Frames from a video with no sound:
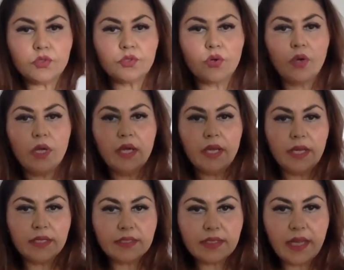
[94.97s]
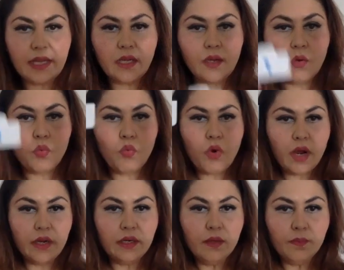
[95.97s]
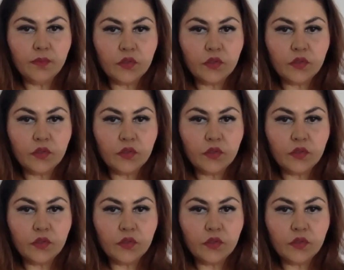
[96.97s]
So it's like one.